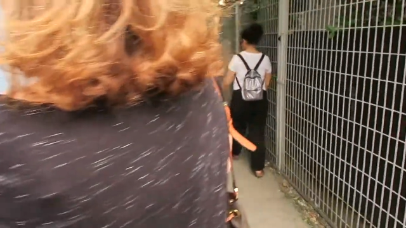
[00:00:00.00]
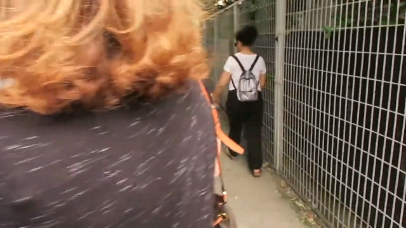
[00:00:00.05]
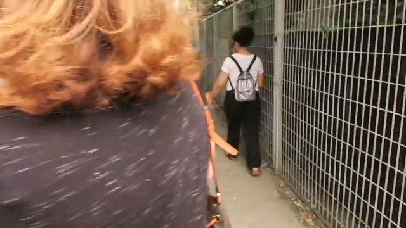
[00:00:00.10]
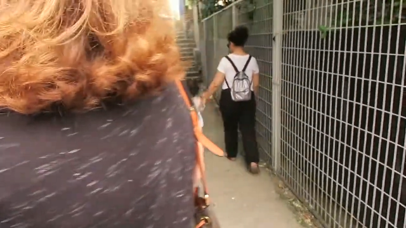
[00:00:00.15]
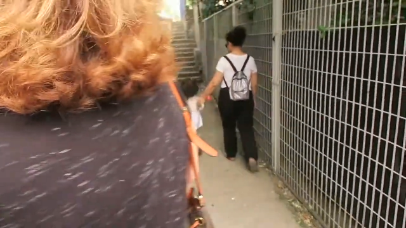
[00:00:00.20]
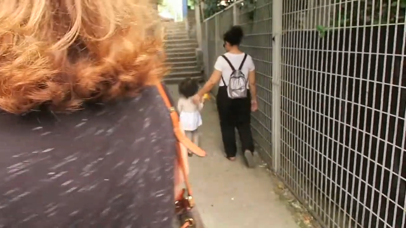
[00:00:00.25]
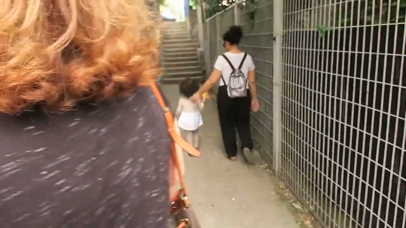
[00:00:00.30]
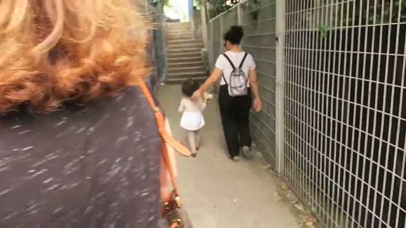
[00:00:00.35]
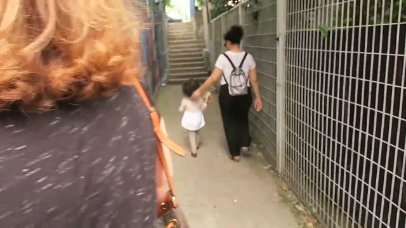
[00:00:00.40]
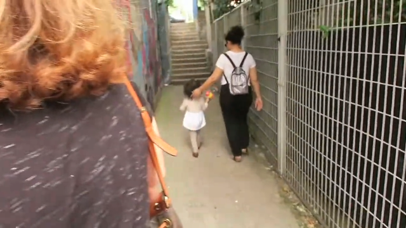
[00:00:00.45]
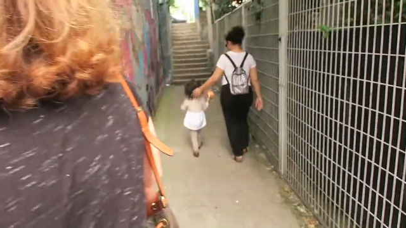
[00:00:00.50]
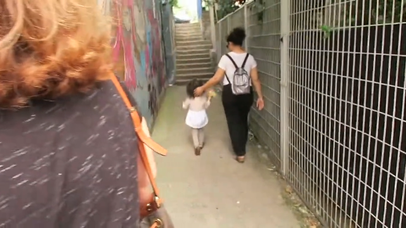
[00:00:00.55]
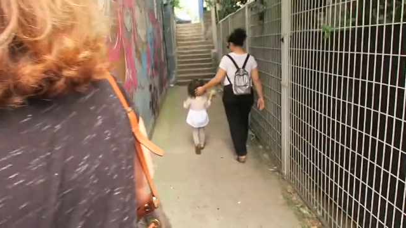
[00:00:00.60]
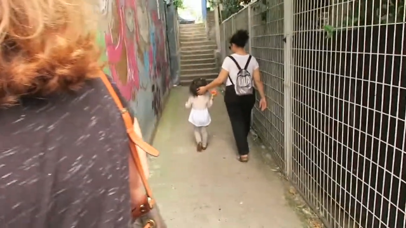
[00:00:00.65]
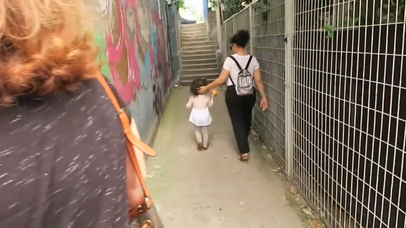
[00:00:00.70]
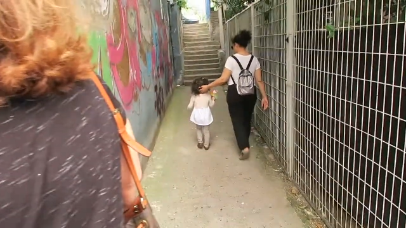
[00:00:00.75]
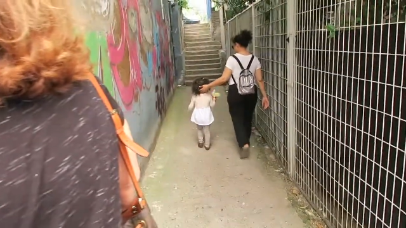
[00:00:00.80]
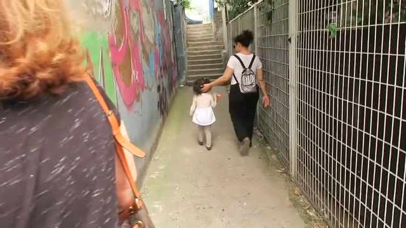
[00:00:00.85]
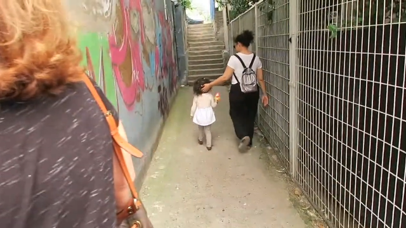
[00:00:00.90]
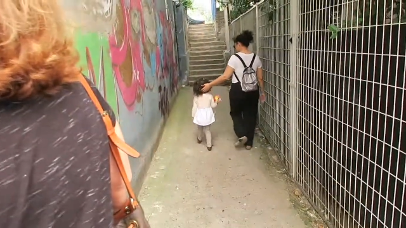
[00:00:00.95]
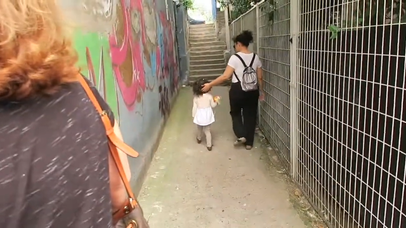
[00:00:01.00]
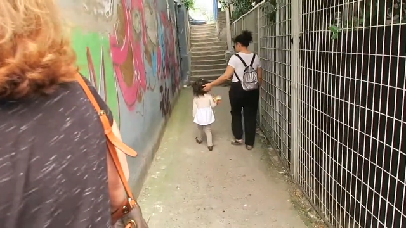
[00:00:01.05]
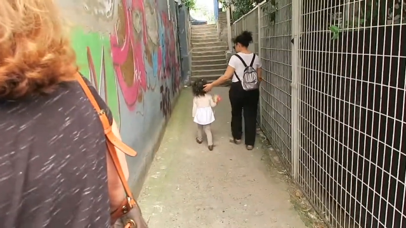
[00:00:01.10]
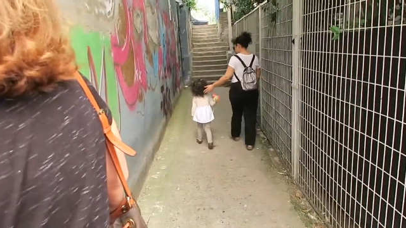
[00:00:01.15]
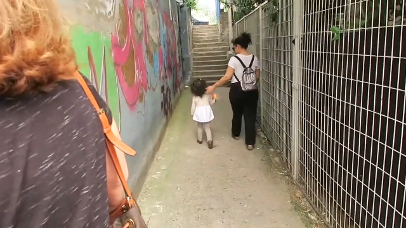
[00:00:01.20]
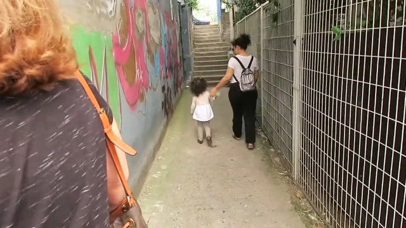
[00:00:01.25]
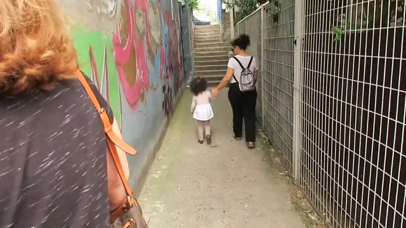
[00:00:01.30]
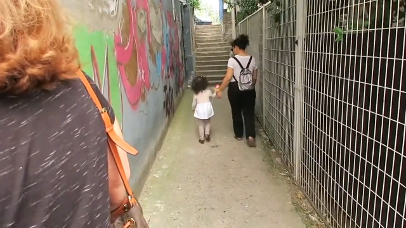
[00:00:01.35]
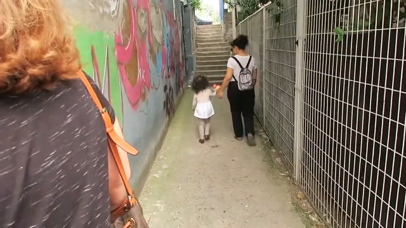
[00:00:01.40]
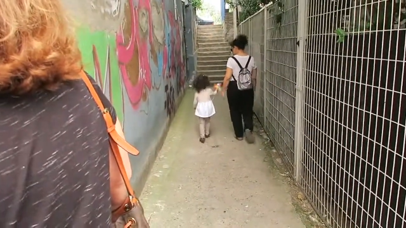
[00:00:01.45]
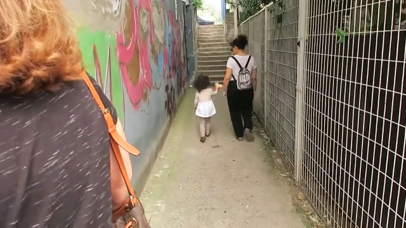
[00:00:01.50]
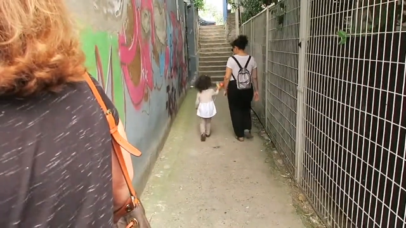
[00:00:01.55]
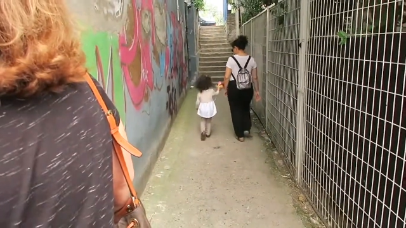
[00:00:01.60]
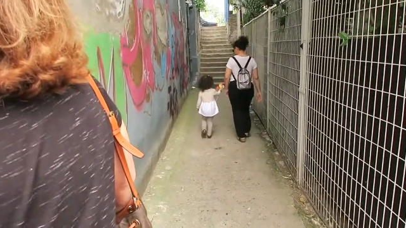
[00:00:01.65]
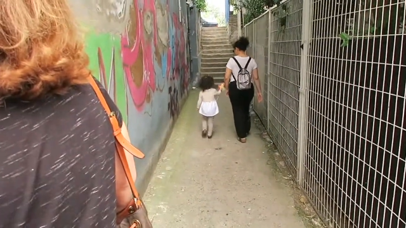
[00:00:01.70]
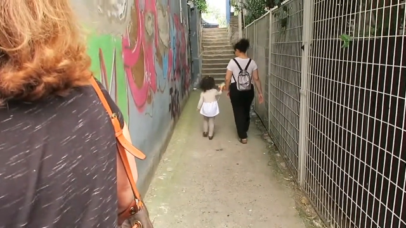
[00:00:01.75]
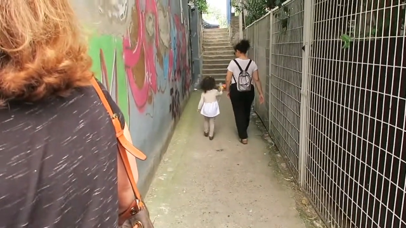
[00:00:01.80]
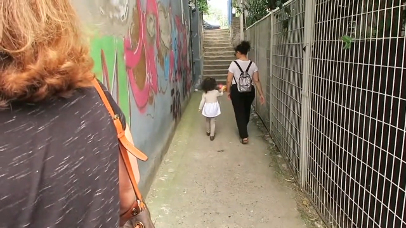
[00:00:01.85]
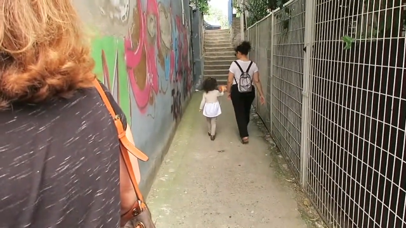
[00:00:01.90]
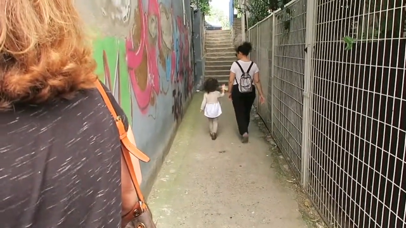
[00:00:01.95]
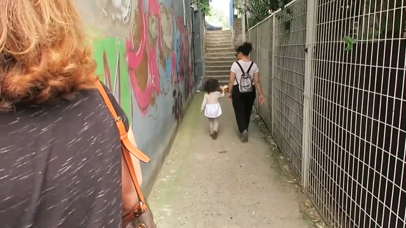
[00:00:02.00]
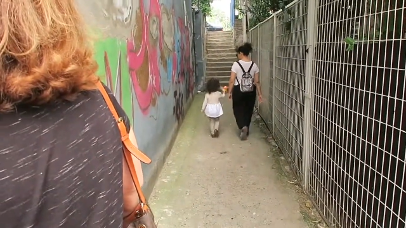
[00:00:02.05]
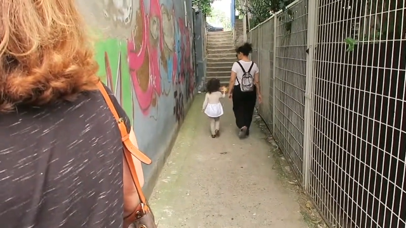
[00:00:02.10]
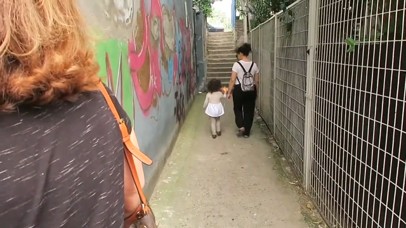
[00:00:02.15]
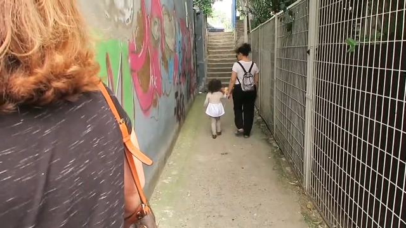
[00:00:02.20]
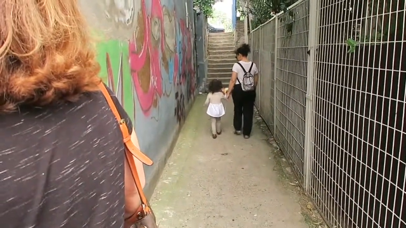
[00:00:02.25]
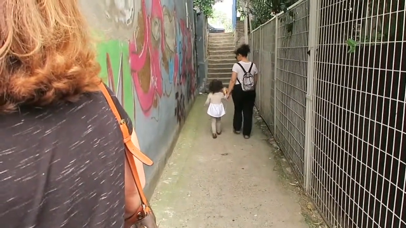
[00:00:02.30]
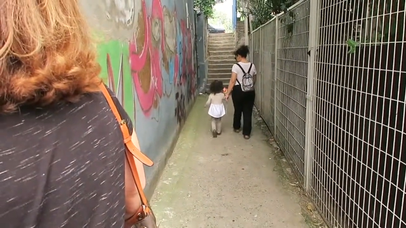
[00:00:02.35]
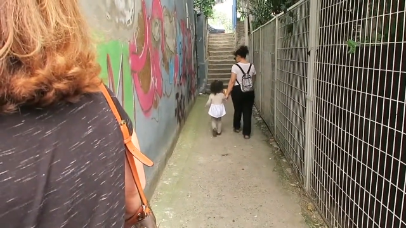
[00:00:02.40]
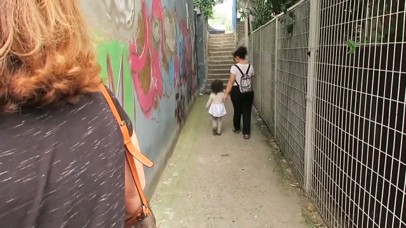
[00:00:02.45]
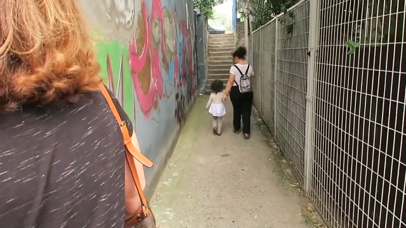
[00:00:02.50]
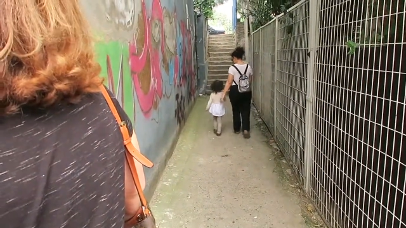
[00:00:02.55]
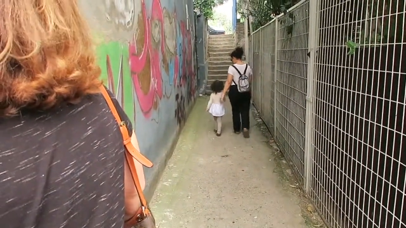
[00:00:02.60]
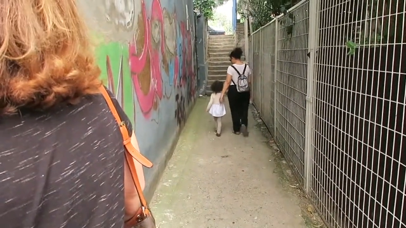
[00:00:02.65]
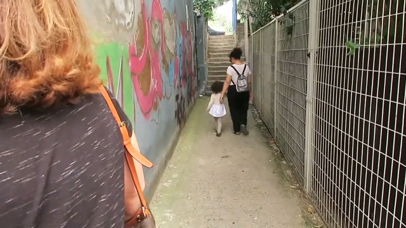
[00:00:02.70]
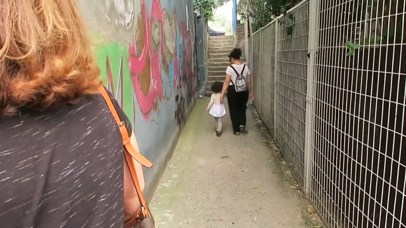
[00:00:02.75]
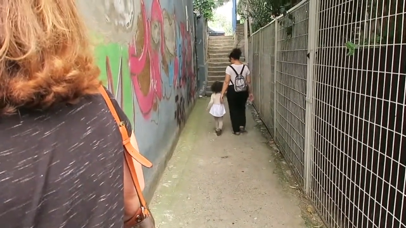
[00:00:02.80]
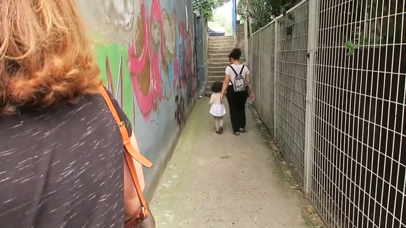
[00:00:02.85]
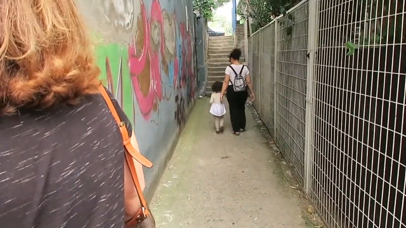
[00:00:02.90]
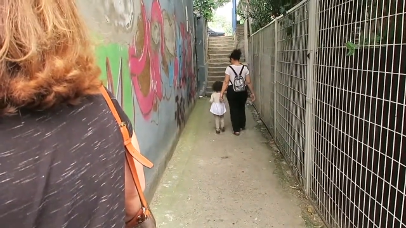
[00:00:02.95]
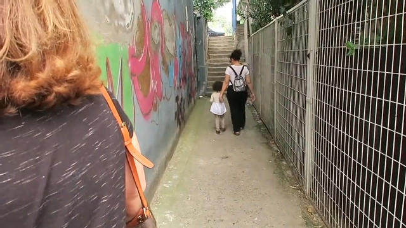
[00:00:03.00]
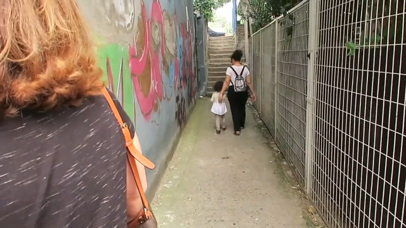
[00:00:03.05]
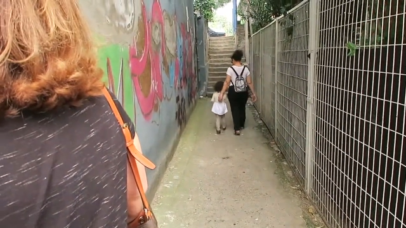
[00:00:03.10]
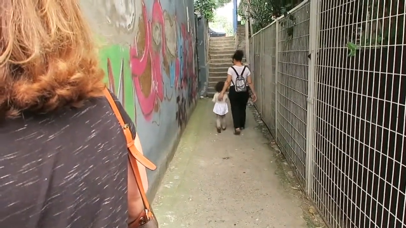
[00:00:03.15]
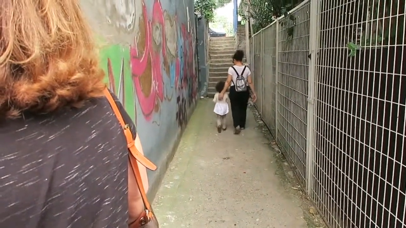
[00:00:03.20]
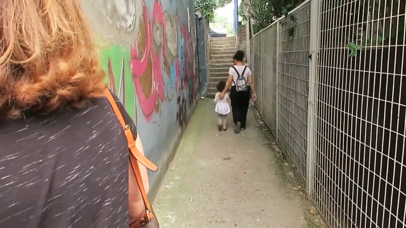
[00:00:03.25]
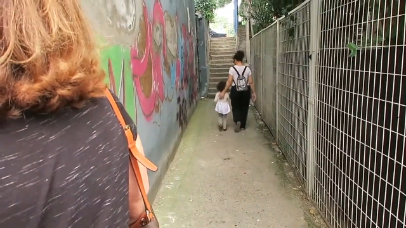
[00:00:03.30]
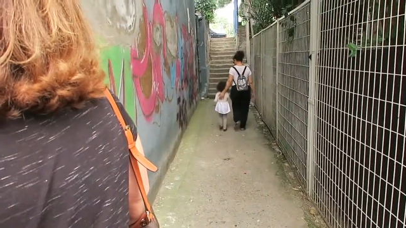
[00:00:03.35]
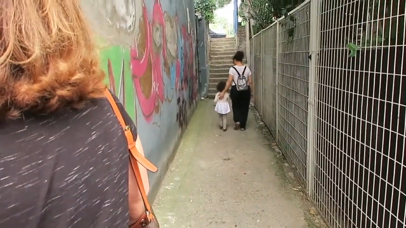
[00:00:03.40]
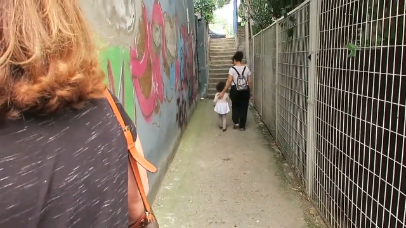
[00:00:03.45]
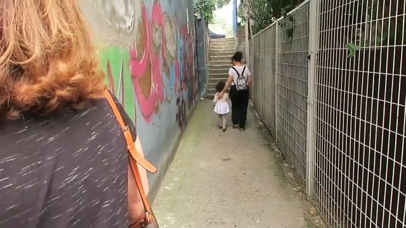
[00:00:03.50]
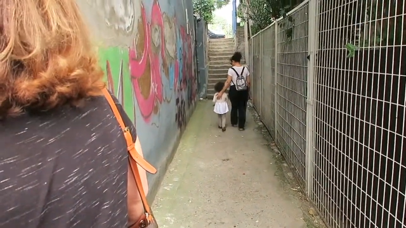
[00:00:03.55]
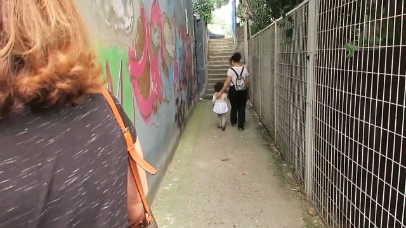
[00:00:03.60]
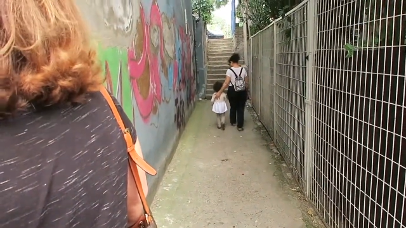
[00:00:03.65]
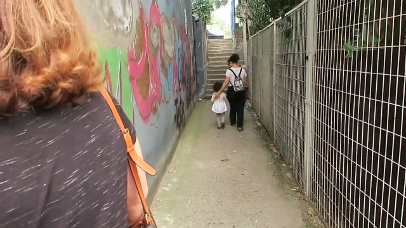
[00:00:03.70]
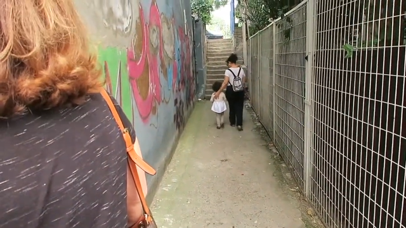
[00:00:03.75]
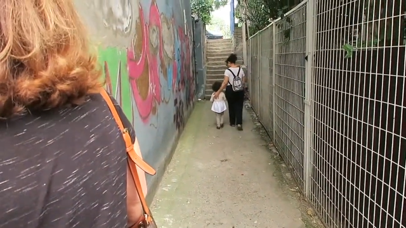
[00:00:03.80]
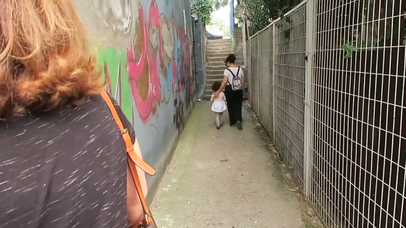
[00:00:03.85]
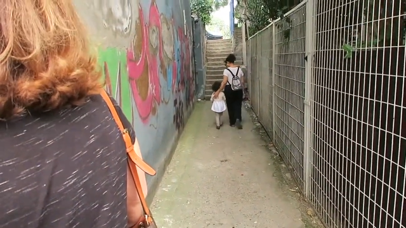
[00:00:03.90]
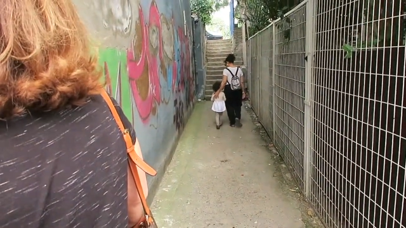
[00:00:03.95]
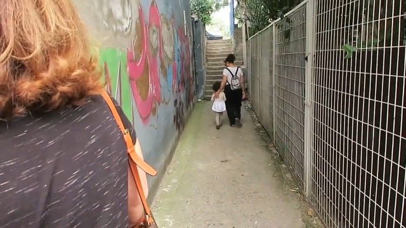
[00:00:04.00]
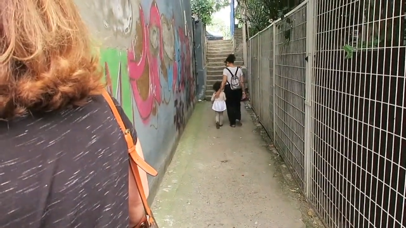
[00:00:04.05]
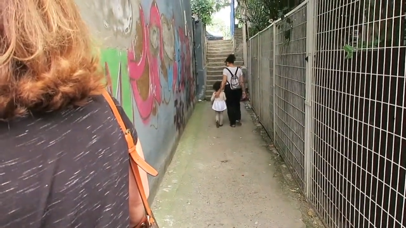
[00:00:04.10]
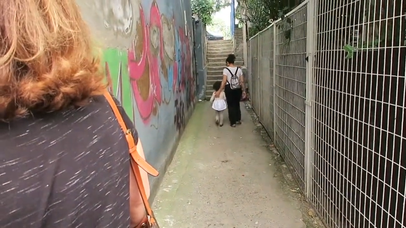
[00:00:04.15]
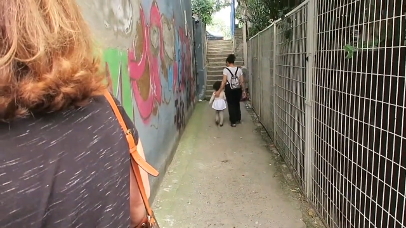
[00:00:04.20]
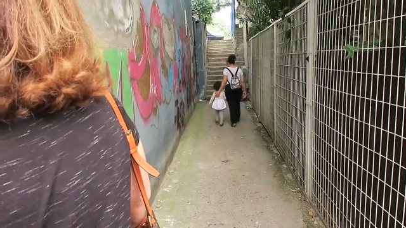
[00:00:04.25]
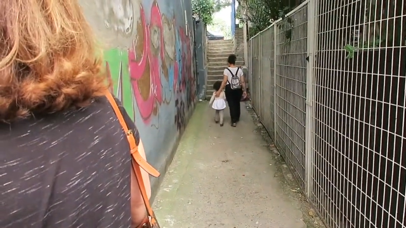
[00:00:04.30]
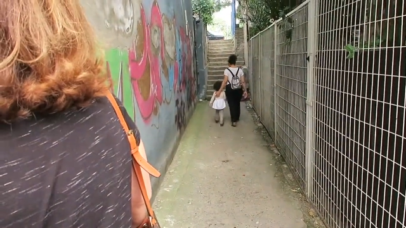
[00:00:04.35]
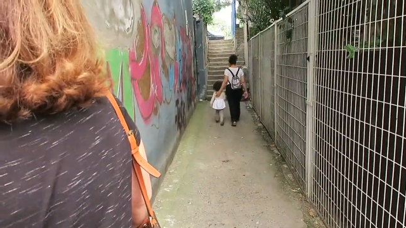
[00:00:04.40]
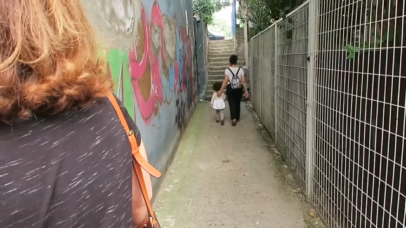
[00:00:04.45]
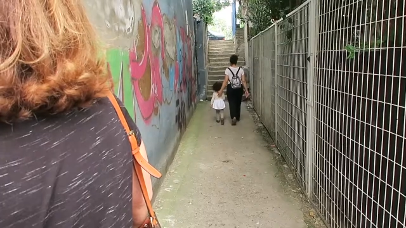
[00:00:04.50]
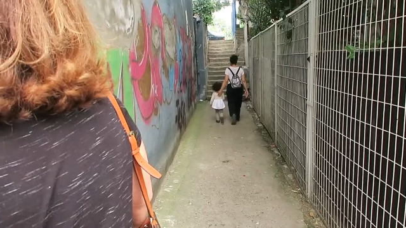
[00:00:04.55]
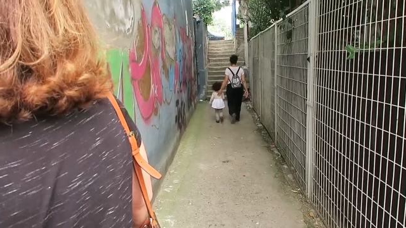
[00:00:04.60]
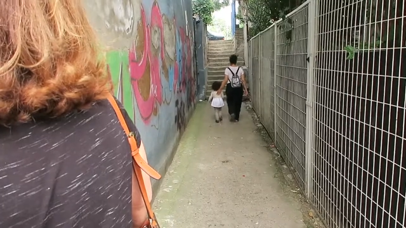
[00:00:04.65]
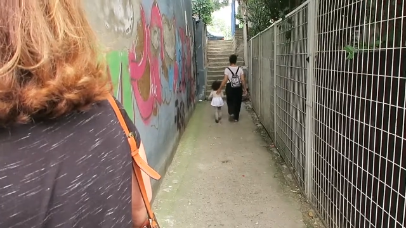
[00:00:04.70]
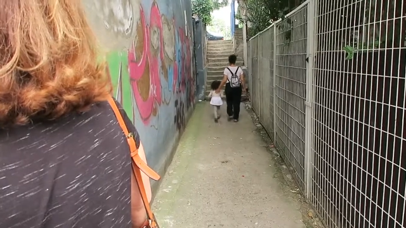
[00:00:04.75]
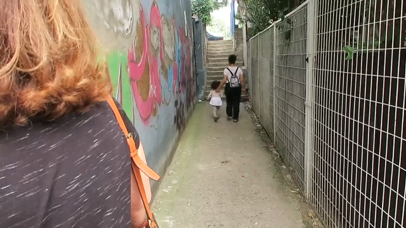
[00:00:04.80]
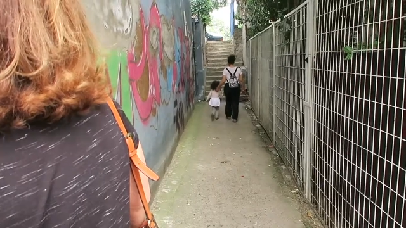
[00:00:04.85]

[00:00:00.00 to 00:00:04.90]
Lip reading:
Nobody's mouth can be seen.